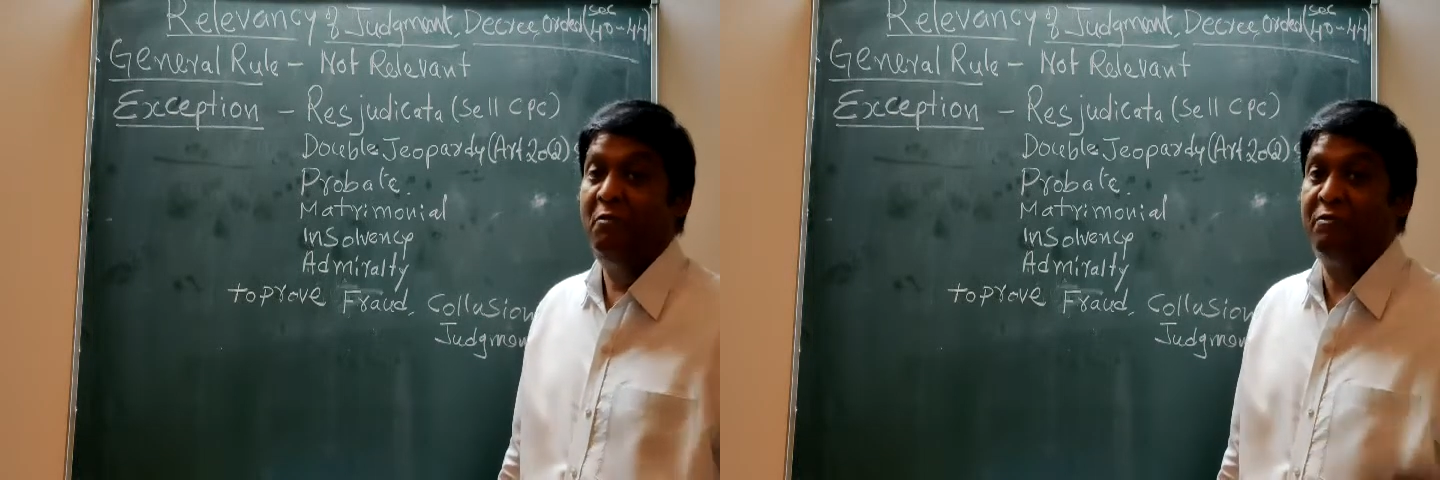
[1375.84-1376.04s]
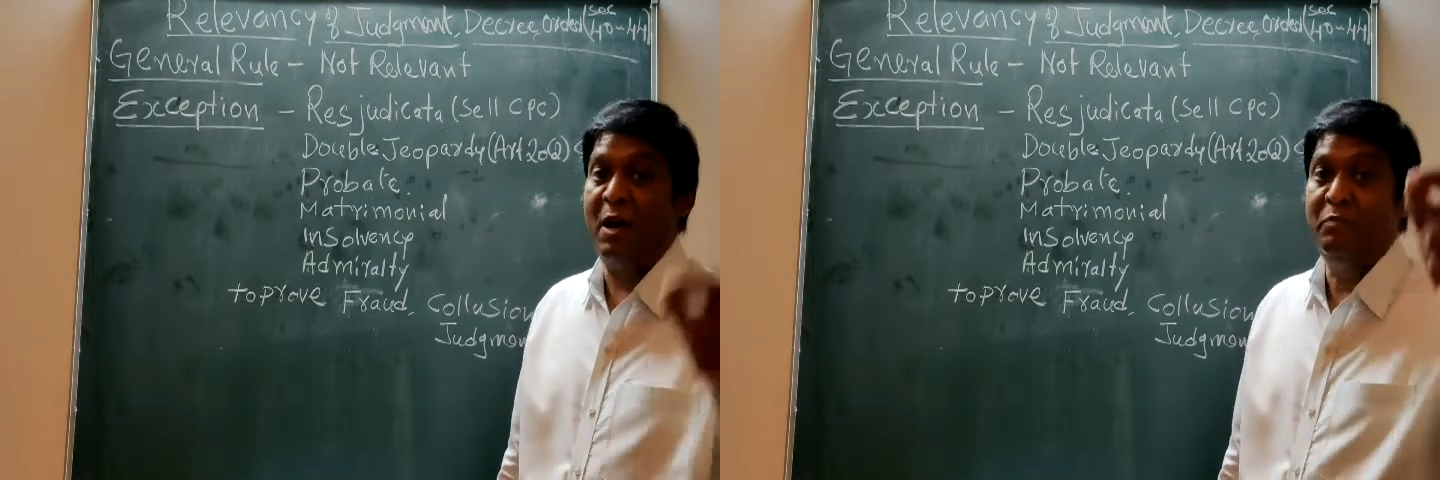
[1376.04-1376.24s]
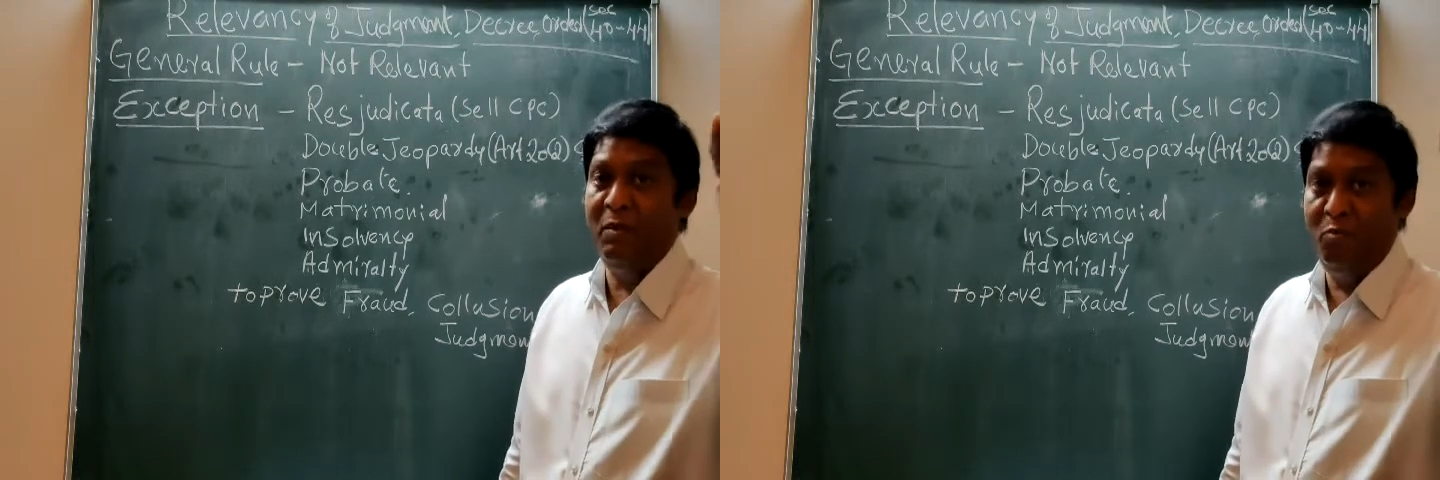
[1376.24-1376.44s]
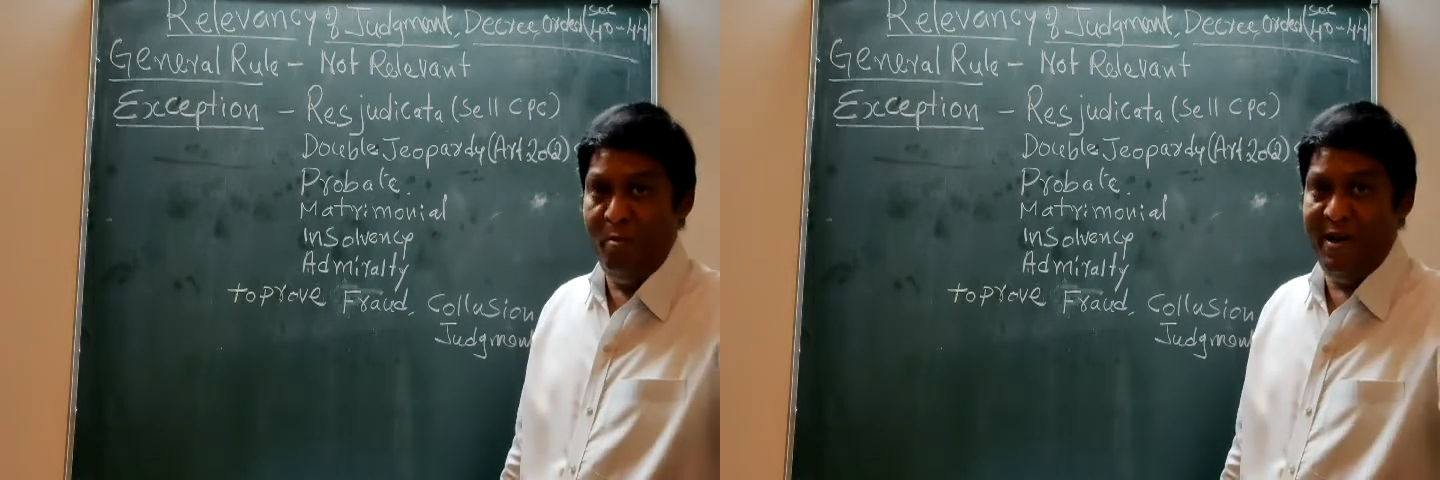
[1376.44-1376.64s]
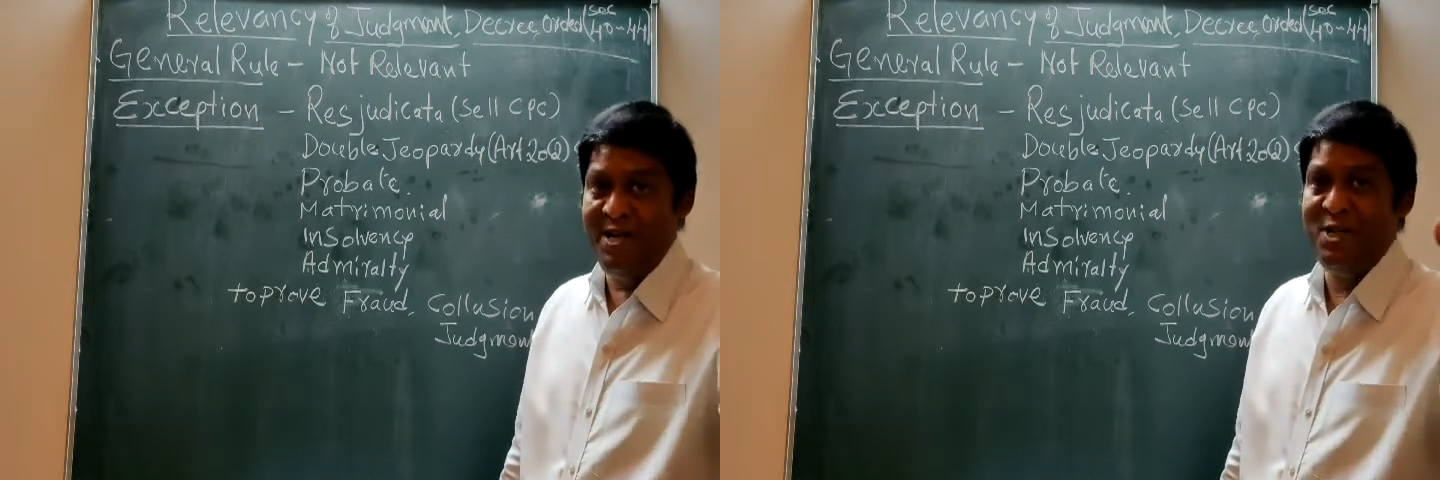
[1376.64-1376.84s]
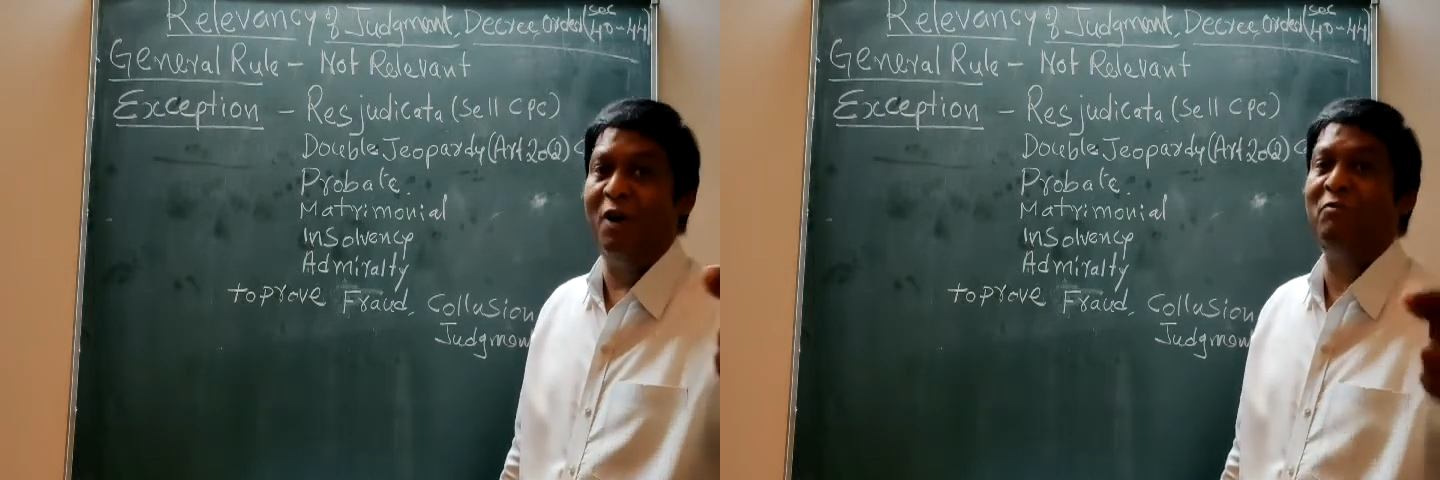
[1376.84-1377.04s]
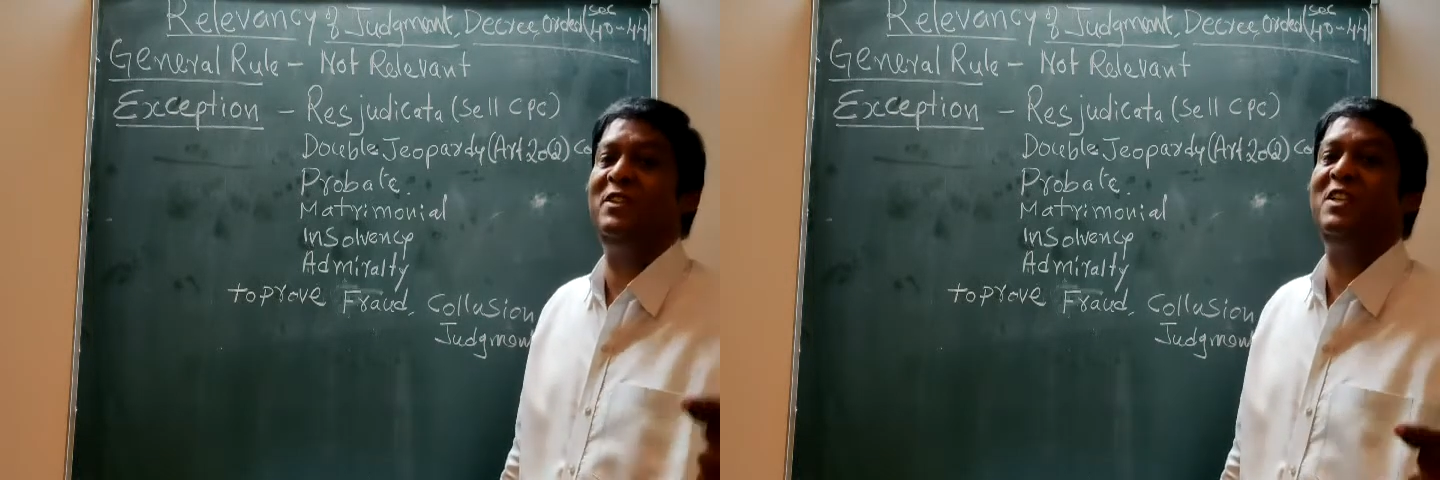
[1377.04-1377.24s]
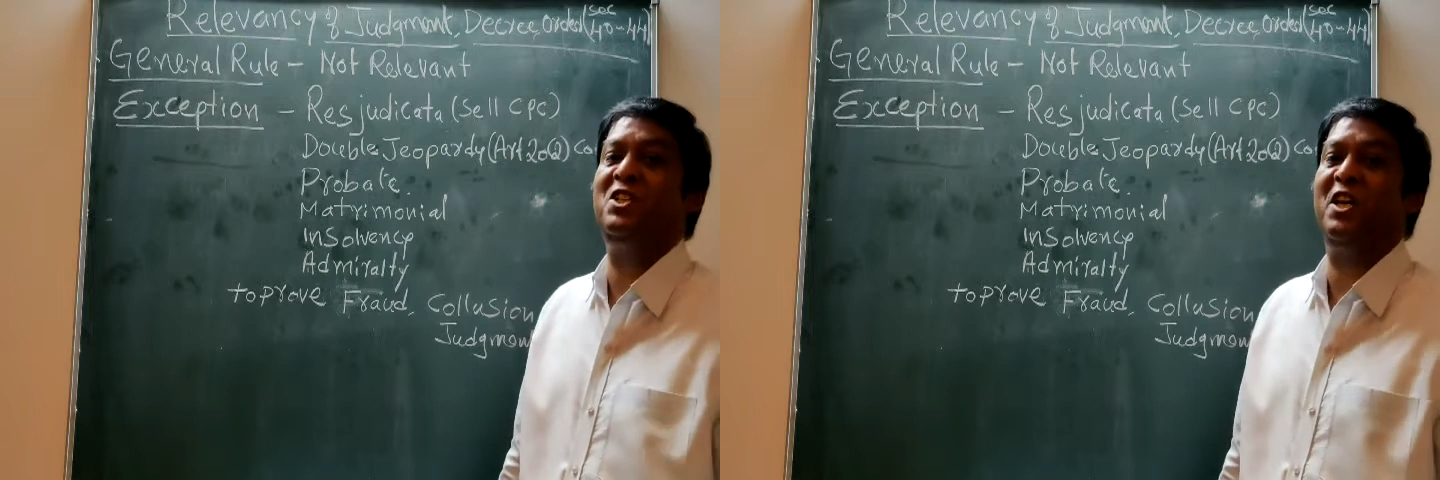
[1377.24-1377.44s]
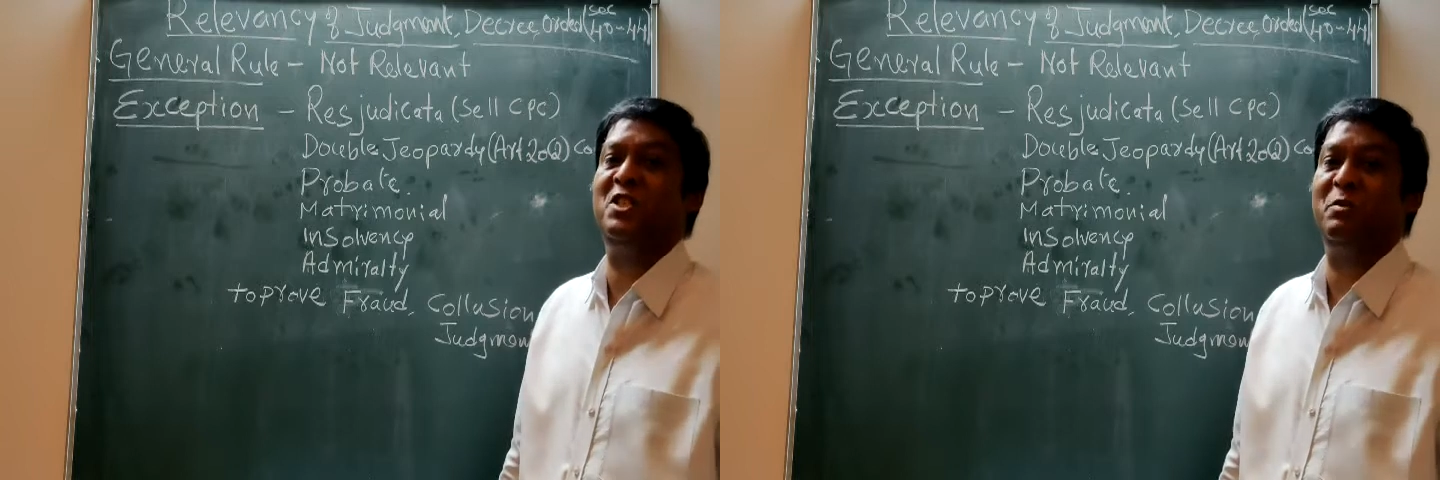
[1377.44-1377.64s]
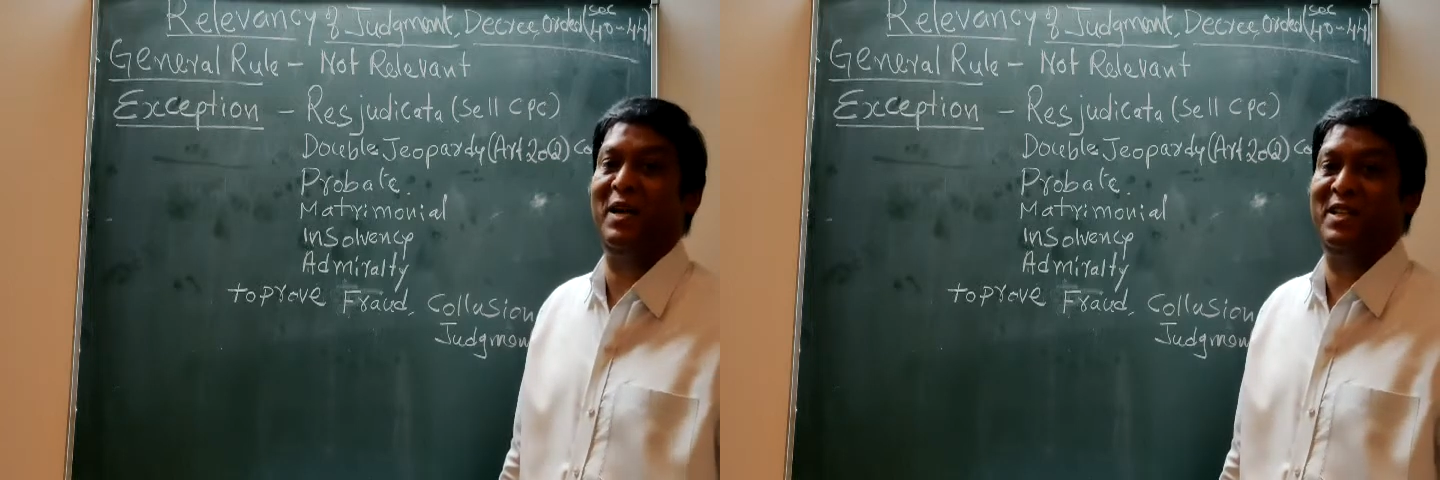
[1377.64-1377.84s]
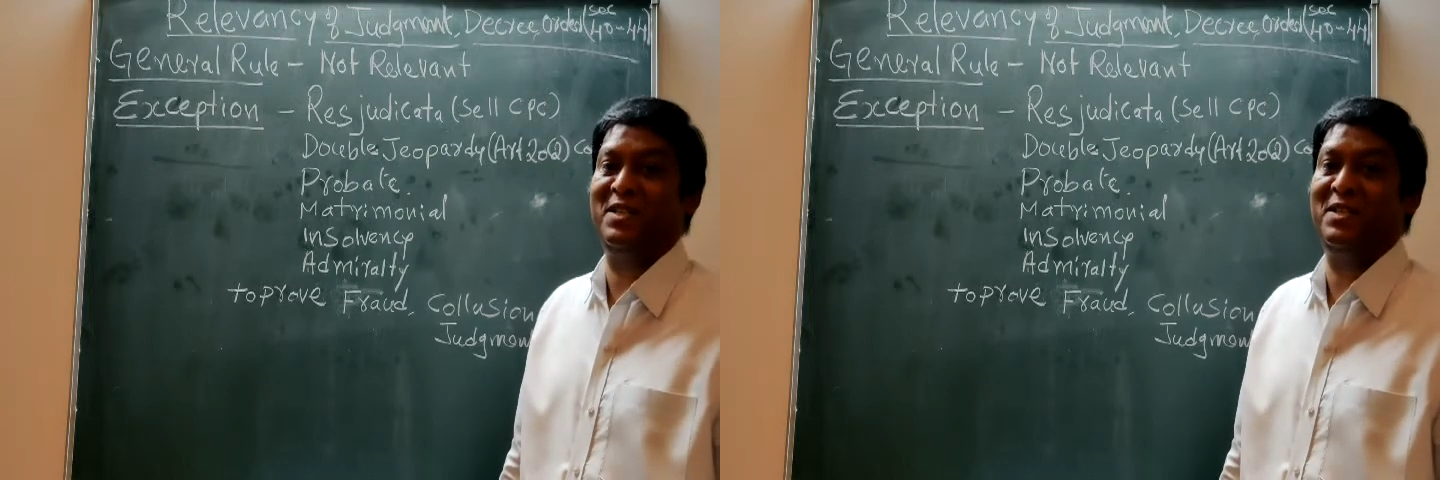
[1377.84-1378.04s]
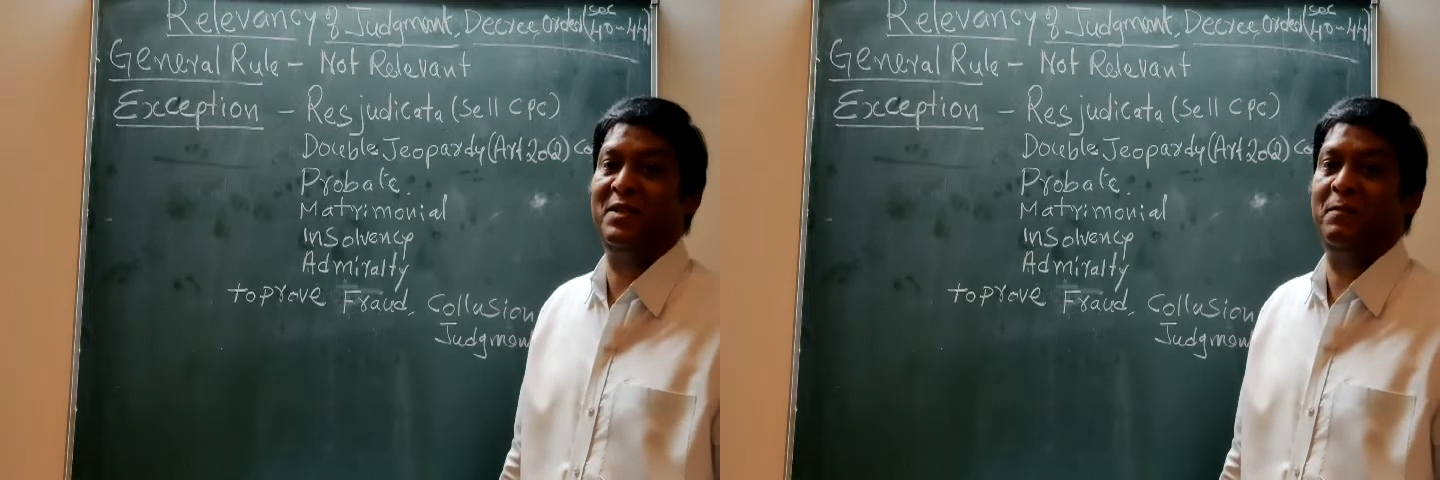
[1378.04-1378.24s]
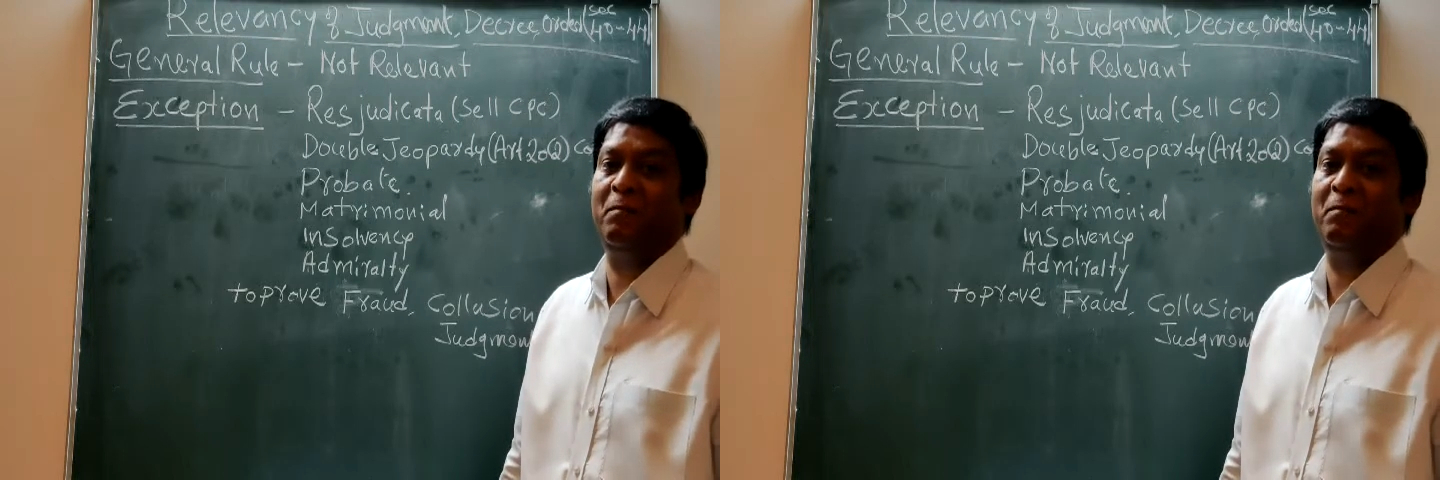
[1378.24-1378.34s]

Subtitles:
From the moment of the judgment,